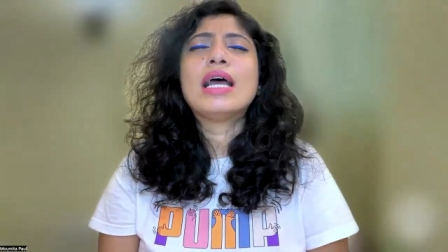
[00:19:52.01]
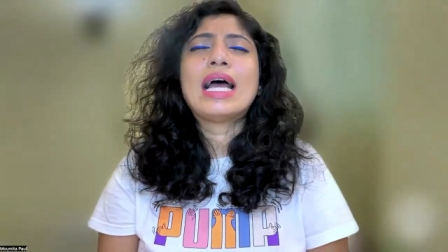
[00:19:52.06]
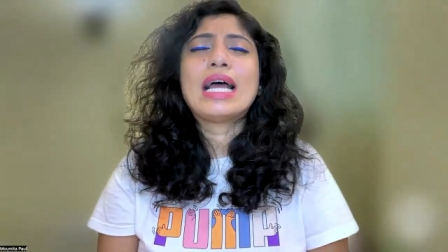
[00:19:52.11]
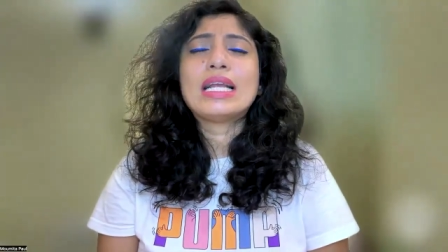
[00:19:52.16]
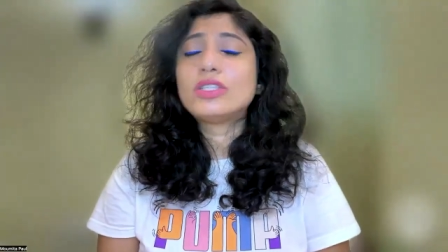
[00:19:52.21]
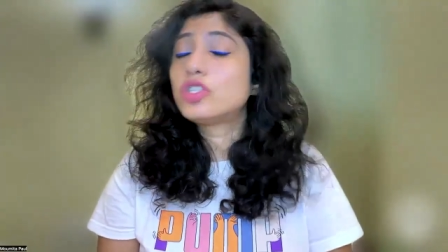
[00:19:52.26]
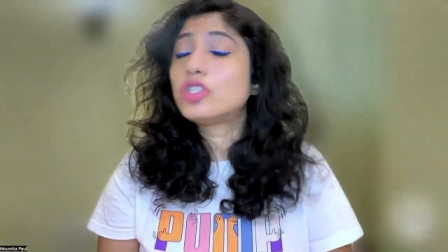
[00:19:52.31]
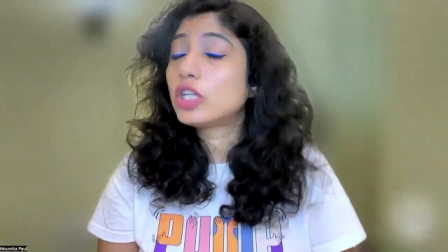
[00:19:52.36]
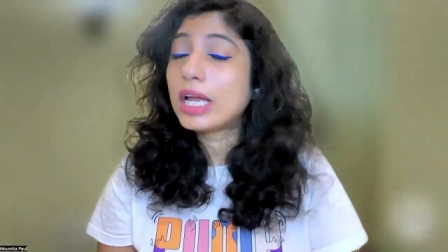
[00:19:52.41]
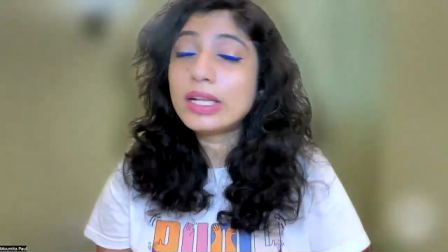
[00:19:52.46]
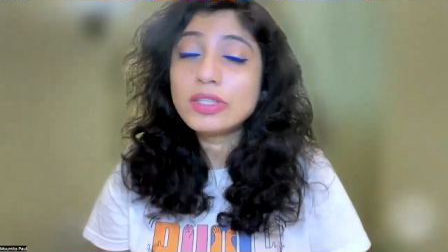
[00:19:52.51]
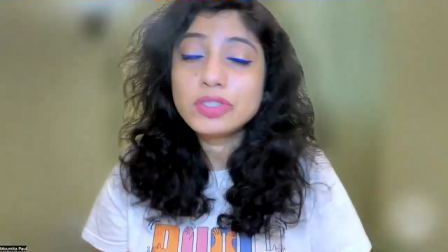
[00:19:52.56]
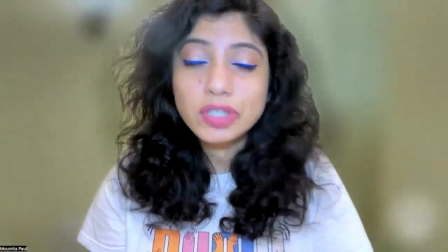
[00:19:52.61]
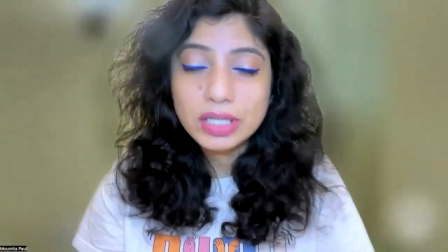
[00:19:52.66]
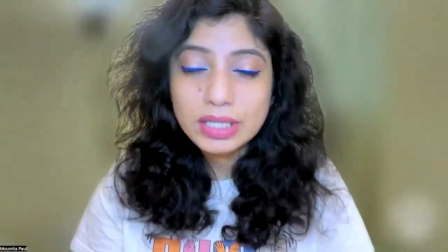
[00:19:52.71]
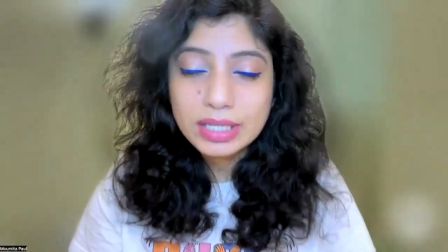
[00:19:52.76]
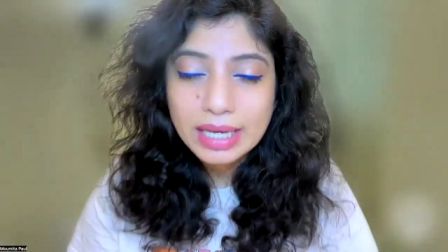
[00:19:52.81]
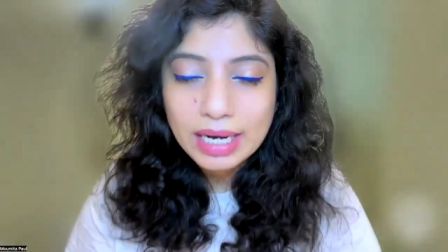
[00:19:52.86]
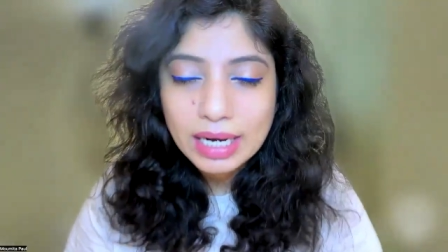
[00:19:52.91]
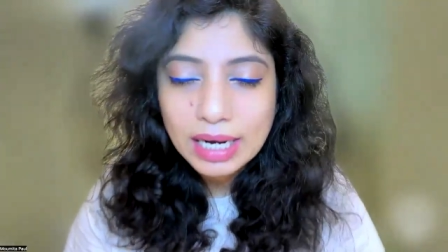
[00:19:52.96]
and
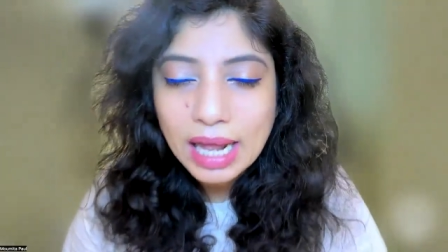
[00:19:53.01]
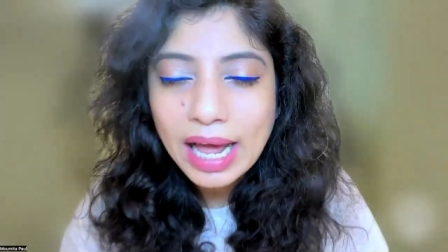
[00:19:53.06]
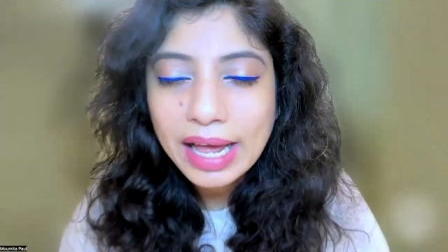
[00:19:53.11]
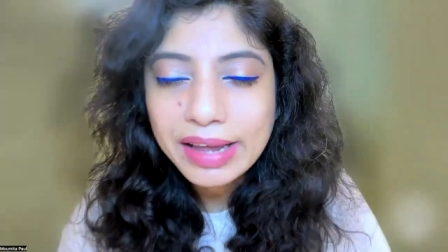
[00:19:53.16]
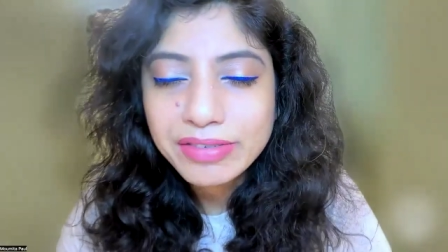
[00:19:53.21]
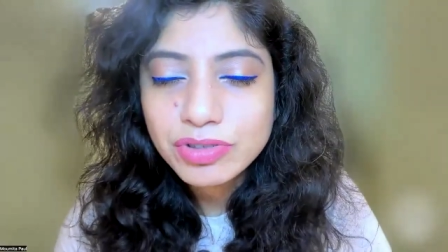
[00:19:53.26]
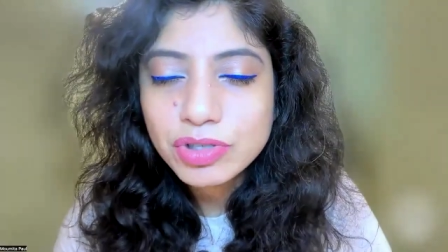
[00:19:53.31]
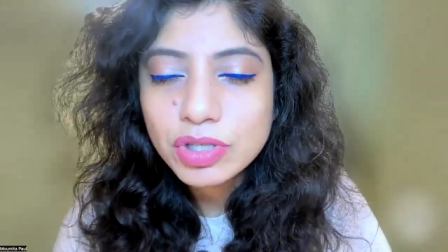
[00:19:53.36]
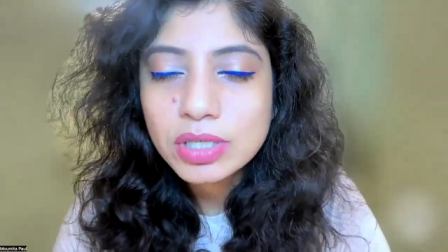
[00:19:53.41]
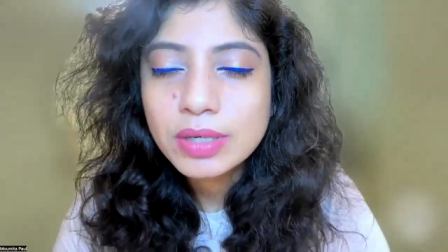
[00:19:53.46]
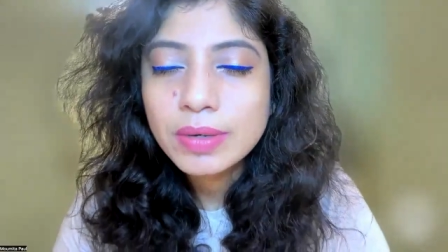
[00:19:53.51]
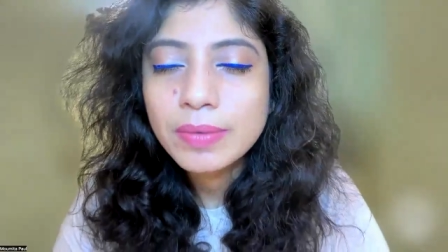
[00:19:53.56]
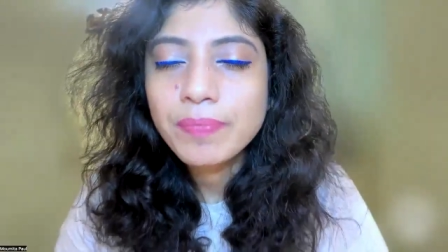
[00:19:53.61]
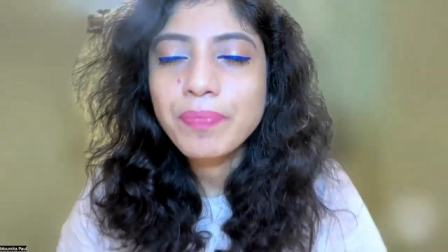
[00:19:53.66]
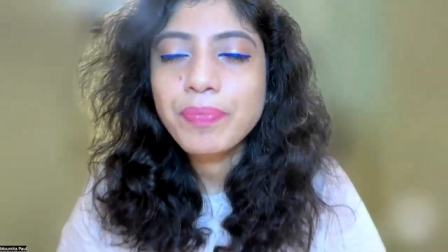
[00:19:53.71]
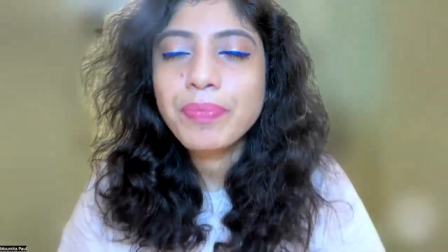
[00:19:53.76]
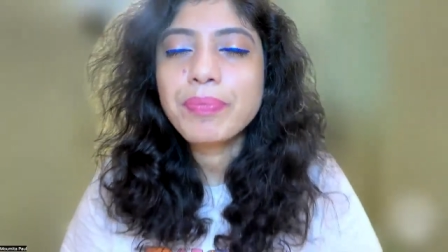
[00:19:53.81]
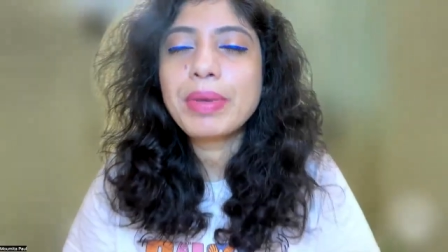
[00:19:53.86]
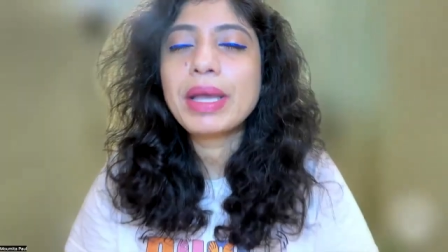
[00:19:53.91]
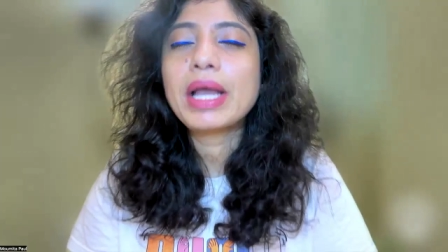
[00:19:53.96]
changing their lives
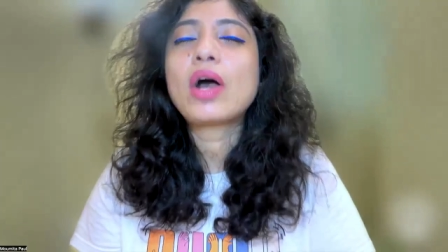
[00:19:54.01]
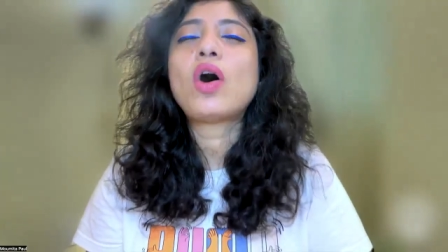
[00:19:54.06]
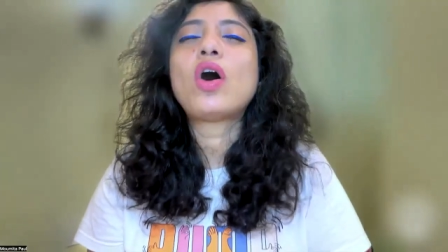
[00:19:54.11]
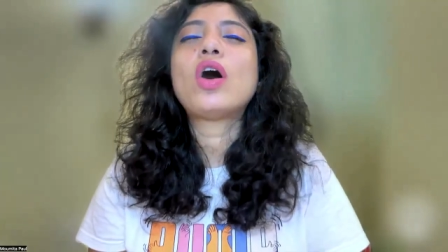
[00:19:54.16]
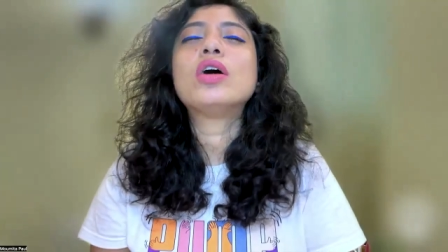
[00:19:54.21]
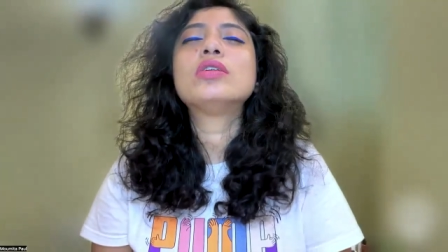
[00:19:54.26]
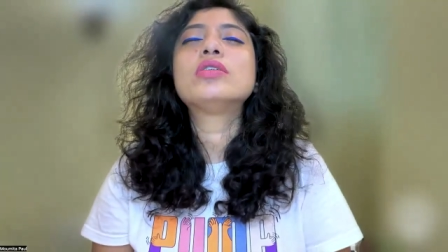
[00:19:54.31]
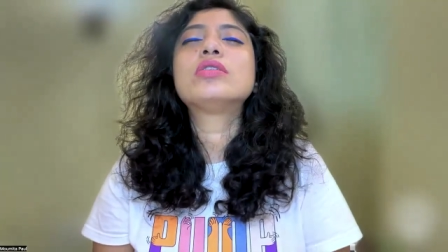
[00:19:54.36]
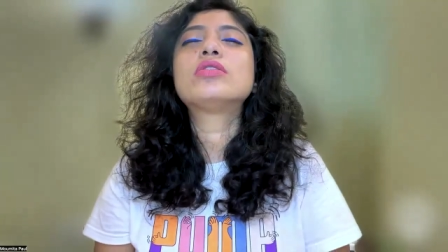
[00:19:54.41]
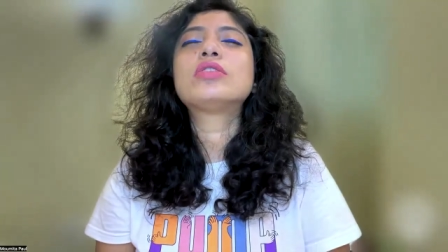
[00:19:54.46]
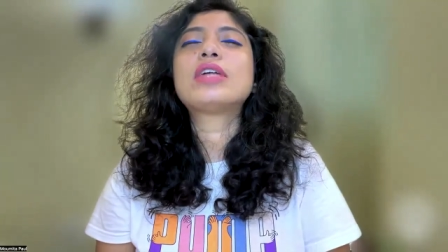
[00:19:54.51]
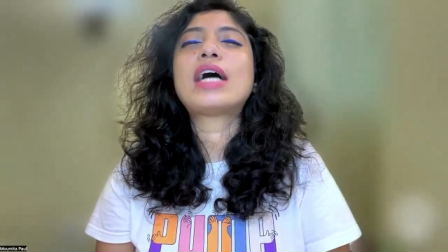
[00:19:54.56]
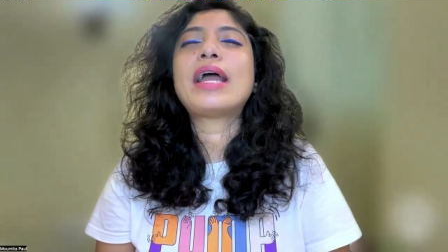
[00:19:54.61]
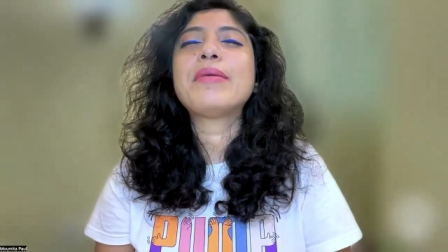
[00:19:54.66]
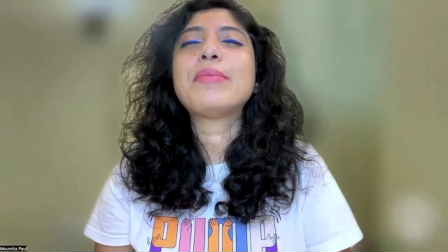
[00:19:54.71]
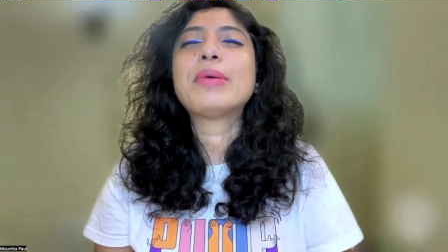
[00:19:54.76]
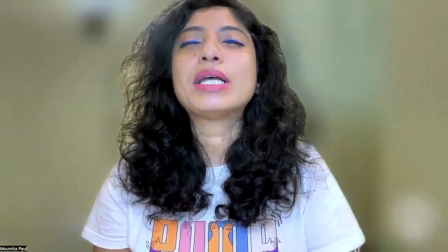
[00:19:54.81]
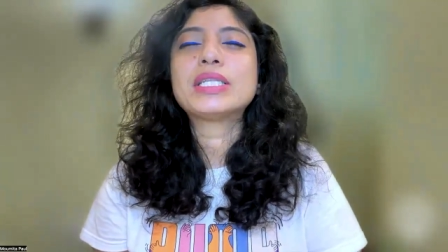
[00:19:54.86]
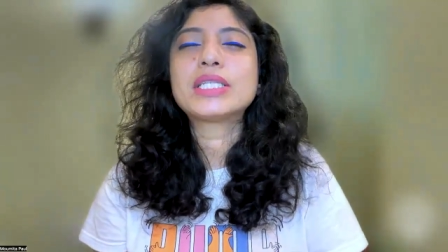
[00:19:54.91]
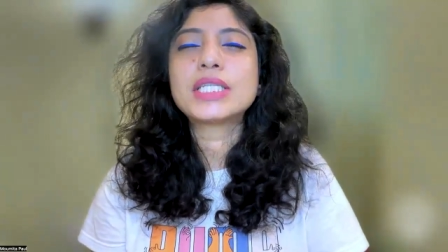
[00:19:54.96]
because
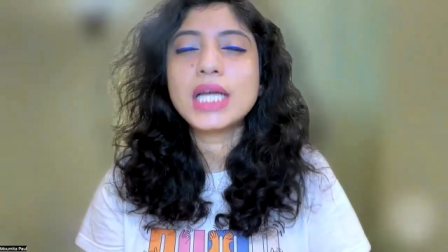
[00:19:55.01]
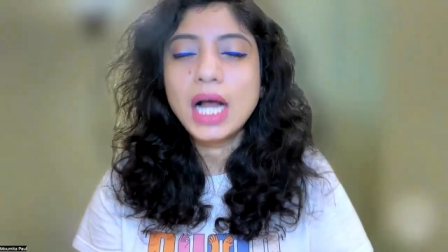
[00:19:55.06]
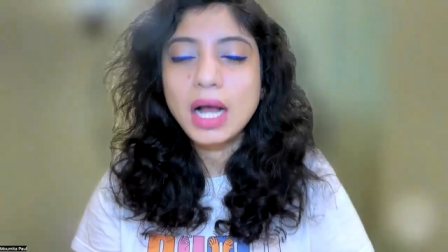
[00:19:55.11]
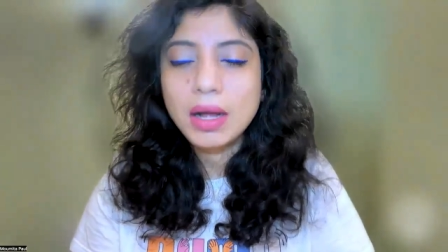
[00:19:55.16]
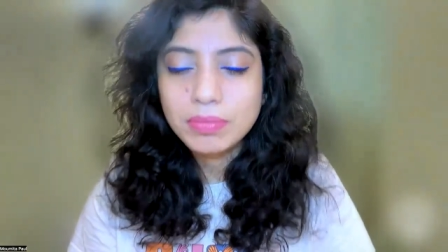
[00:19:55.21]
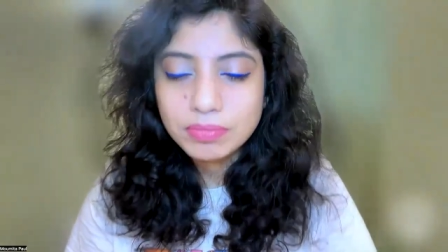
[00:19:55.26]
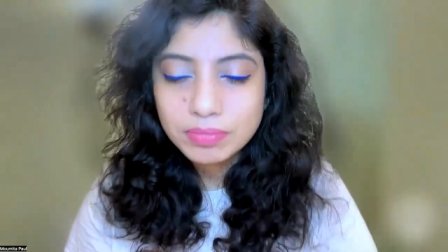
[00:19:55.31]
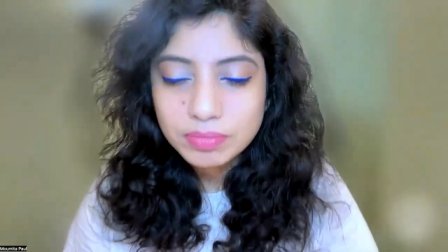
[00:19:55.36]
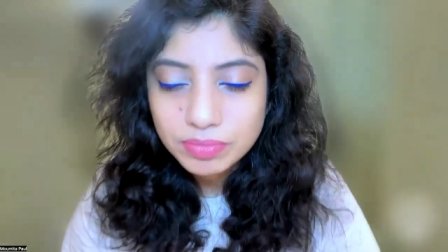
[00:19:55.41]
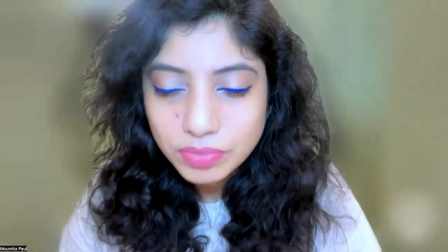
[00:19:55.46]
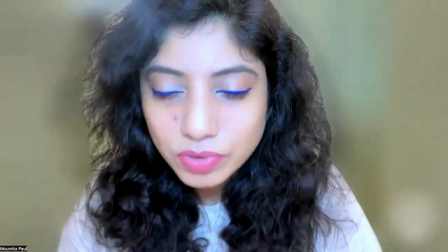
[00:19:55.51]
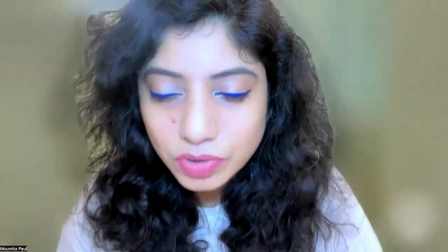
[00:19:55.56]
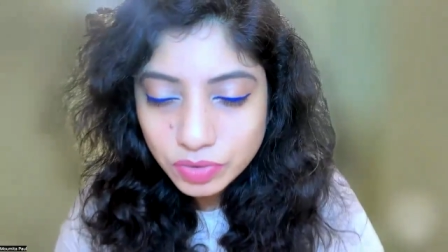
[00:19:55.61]
time has come